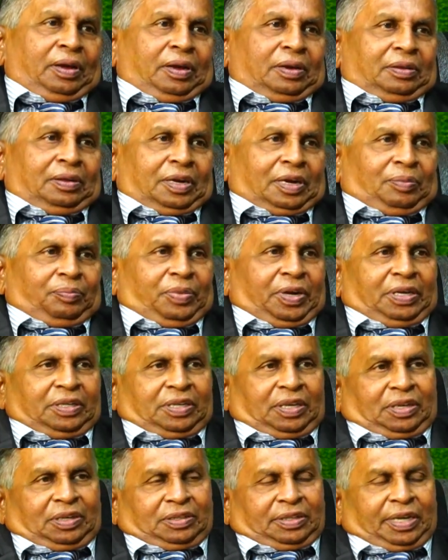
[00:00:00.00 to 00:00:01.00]
The company
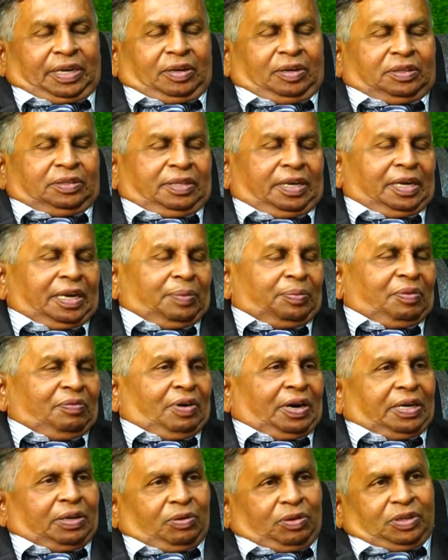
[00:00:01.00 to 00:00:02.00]
share capital,
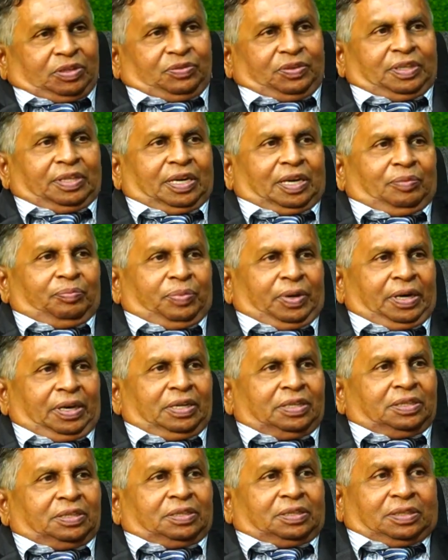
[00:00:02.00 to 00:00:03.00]
whatever is with the company
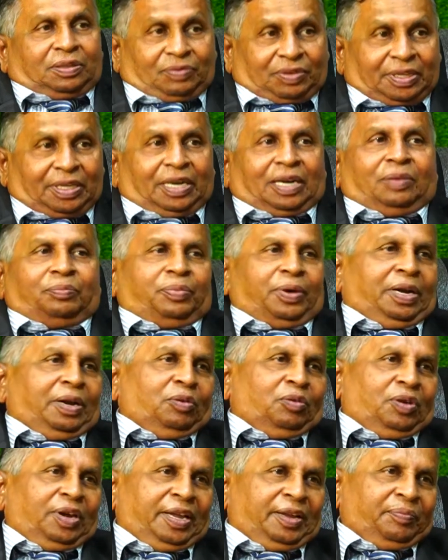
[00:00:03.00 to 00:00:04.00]
is with the company
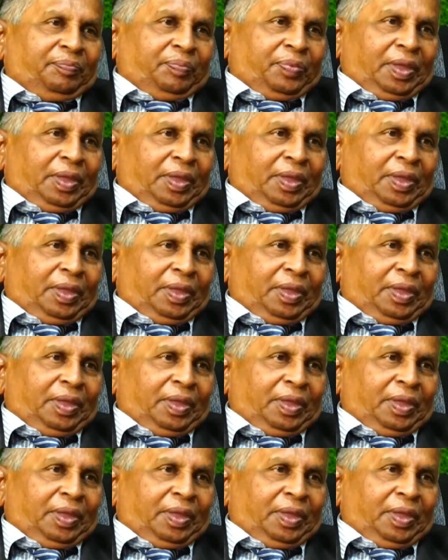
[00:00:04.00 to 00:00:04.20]
only.